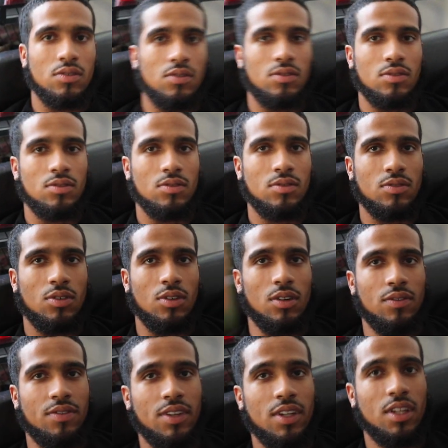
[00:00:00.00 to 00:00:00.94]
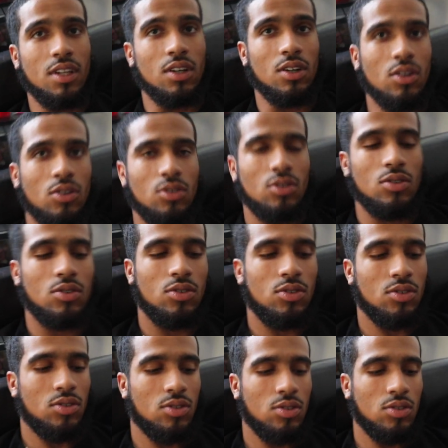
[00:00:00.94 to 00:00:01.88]
Boy, For ain't nobody
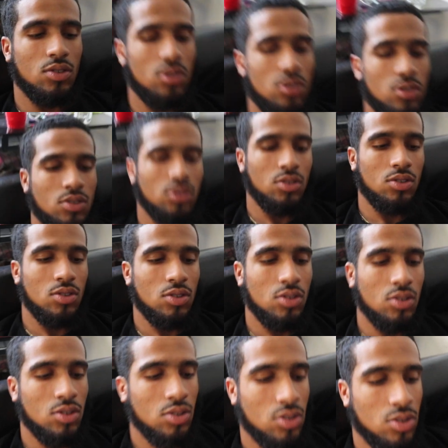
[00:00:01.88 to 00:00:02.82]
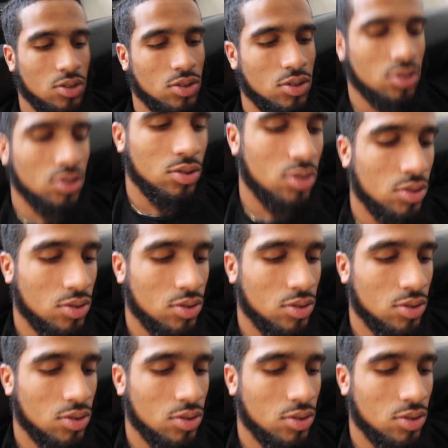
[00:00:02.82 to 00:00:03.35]
playing on with your mind.